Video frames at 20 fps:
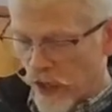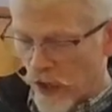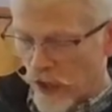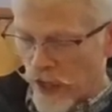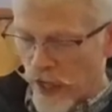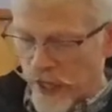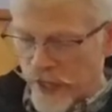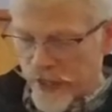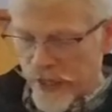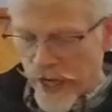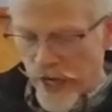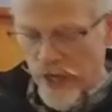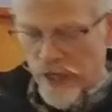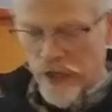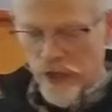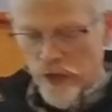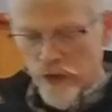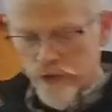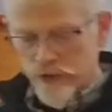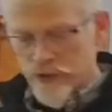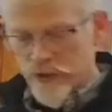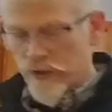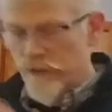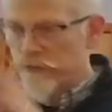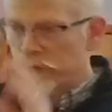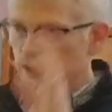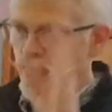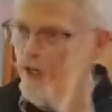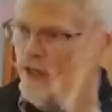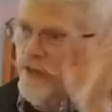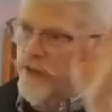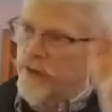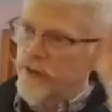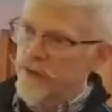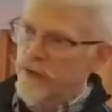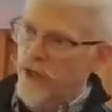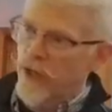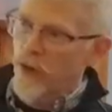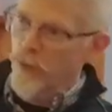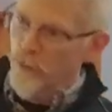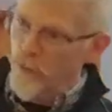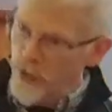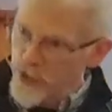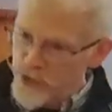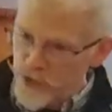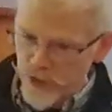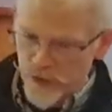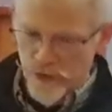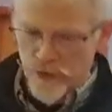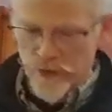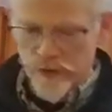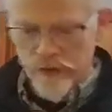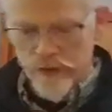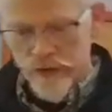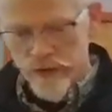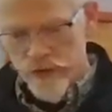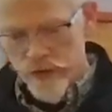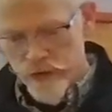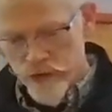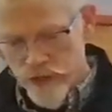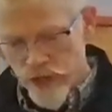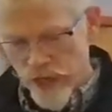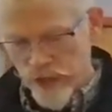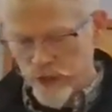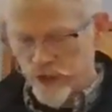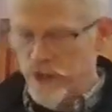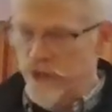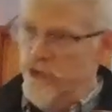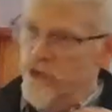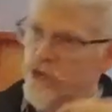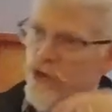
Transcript: are like echoes of the original section.